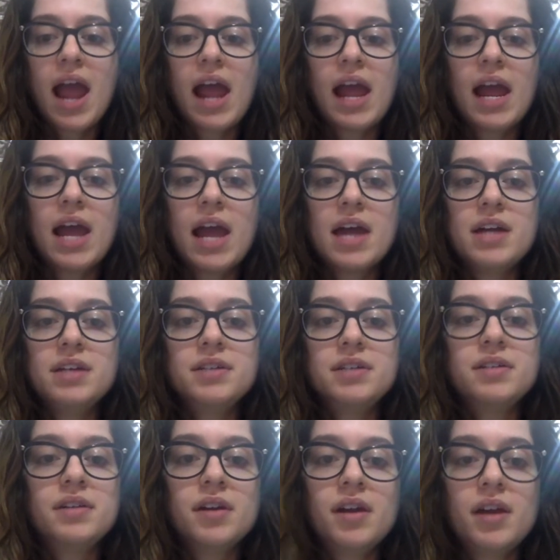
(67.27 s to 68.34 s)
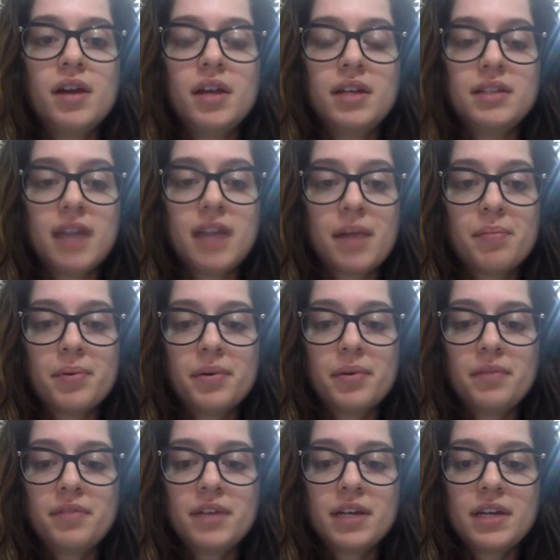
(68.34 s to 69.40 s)
And an example
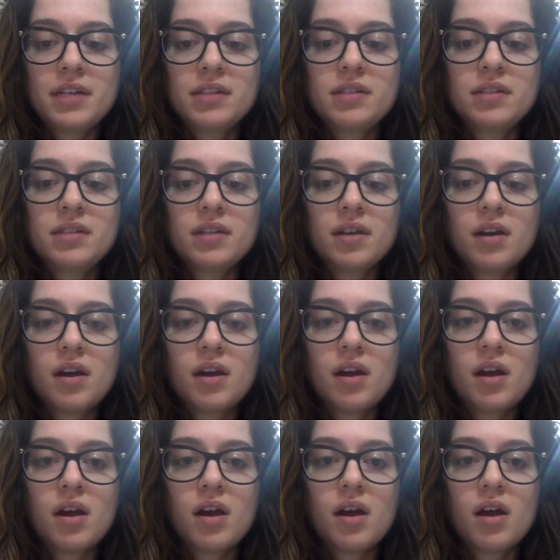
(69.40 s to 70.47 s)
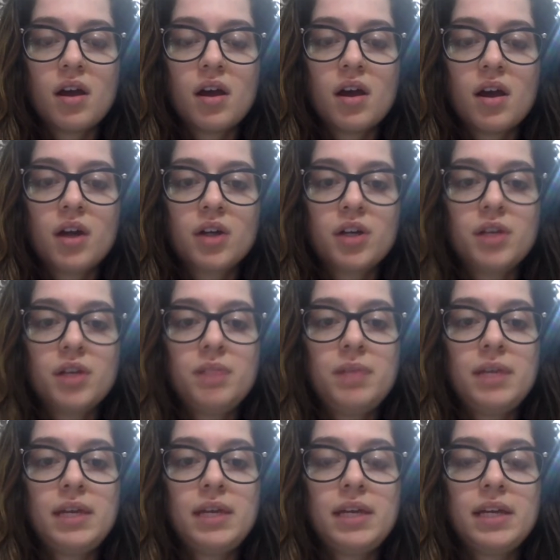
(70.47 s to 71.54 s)
of this could
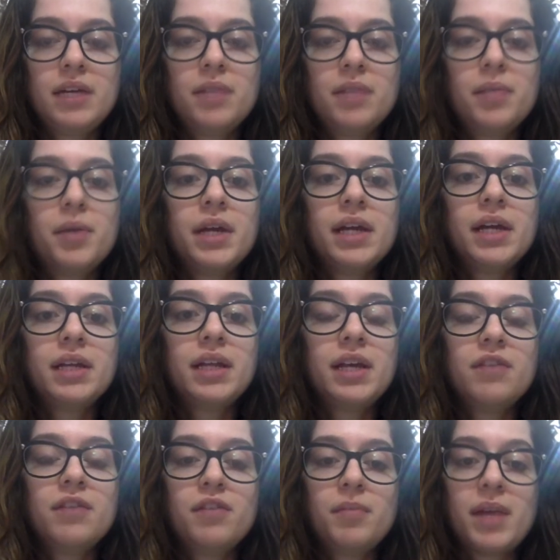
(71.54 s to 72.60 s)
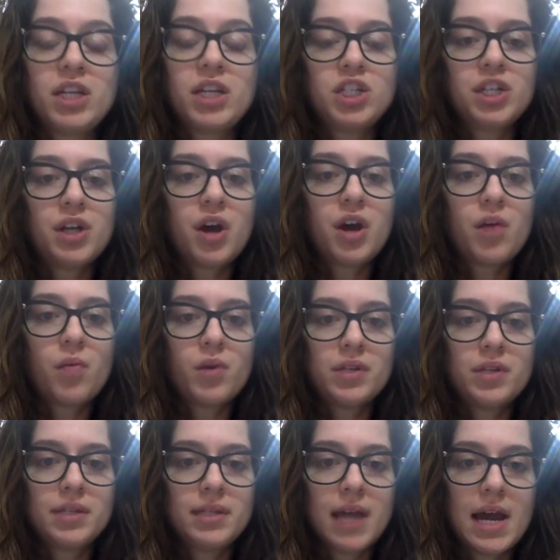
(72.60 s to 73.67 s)
be putting the information on
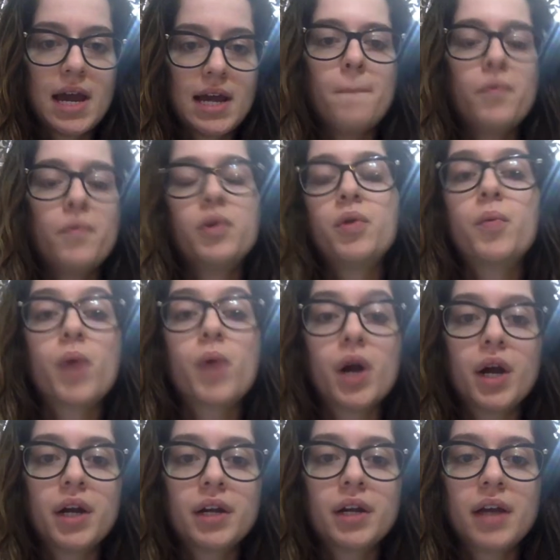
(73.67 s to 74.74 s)
one side, well, the word,